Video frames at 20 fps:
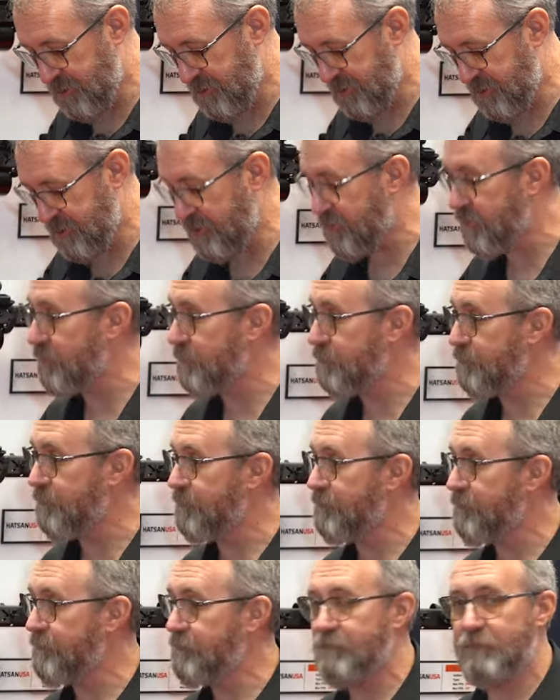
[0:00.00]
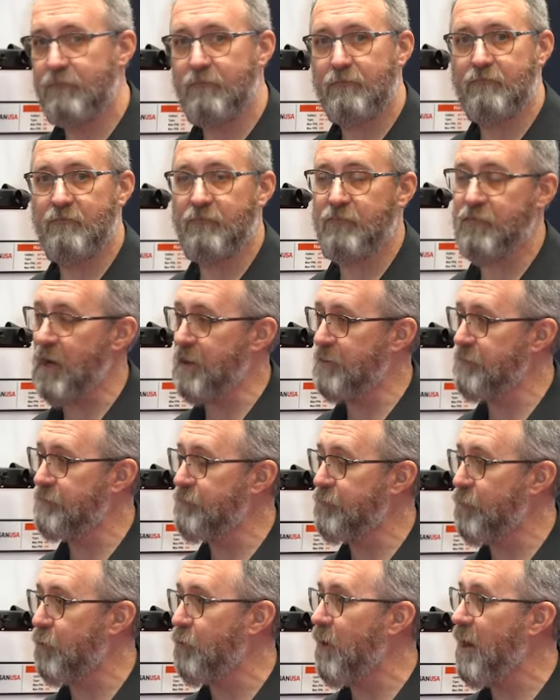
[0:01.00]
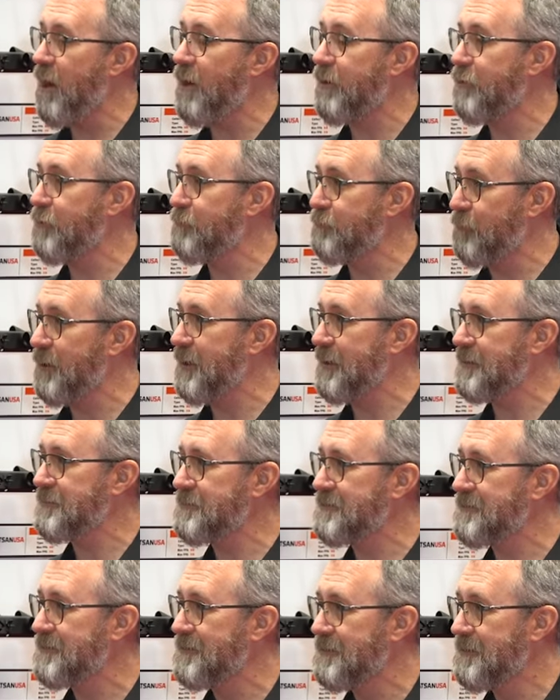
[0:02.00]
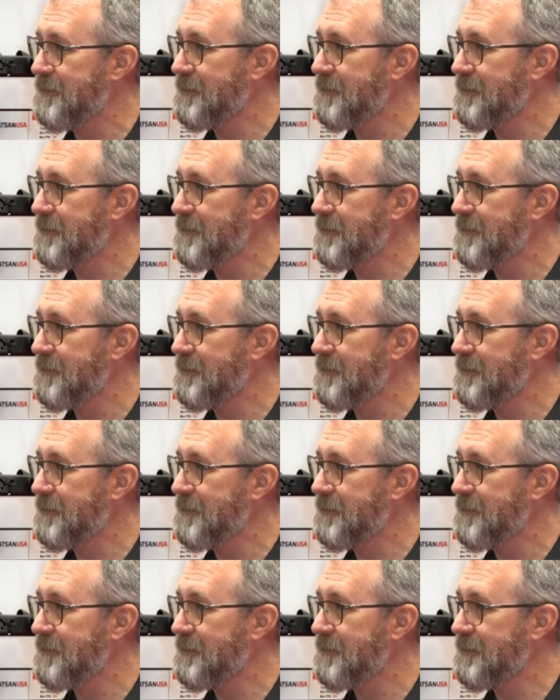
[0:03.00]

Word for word: just your fun full auto blitz.